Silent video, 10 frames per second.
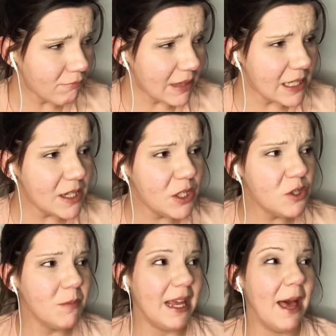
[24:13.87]

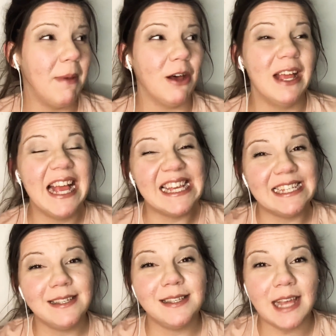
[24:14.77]
excuse me, about
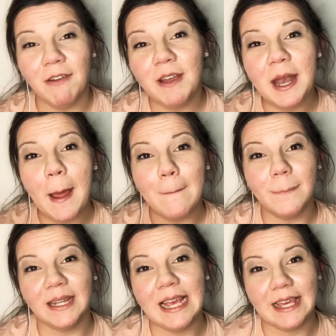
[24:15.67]
7
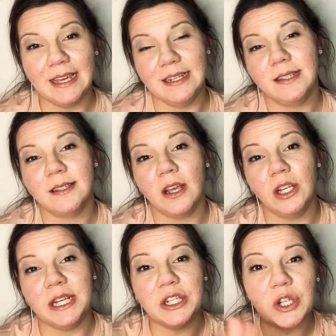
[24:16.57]
blankets
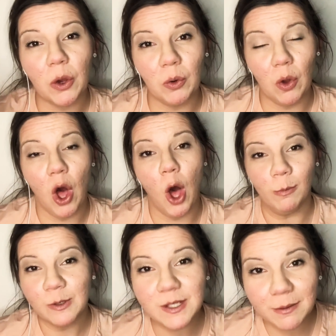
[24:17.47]
in total,
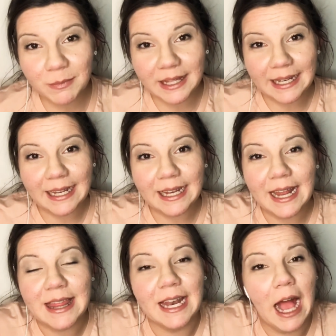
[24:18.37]
almost
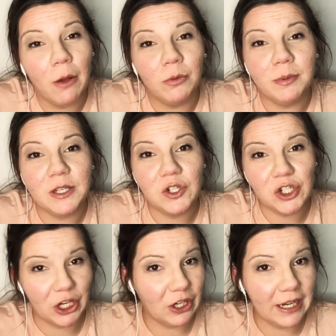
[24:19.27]
completed, that I will be
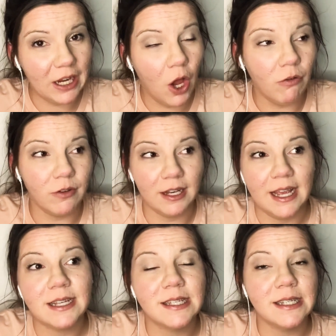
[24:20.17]
sharing over the
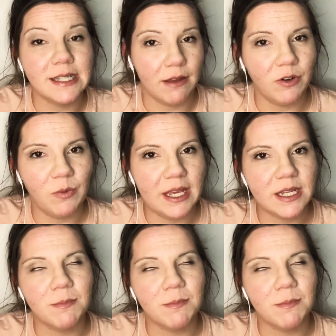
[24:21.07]
next 7 weeks.